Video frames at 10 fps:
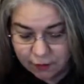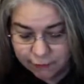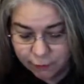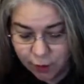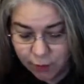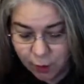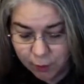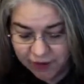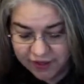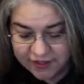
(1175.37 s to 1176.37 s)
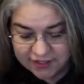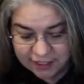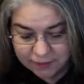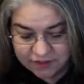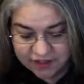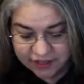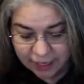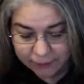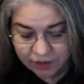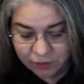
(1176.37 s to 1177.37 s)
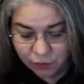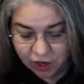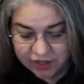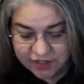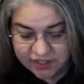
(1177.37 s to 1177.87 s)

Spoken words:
For a moment, it seemed that Captain Braun